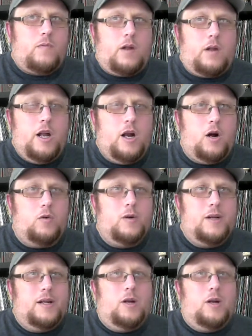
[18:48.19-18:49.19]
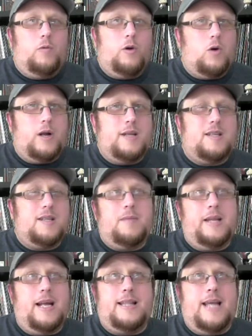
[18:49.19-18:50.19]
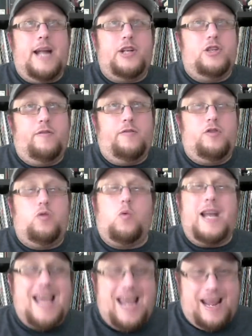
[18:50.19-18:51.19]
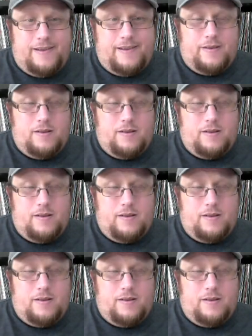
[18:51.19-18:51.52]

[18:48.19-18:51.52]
you know, recording something at the age of 28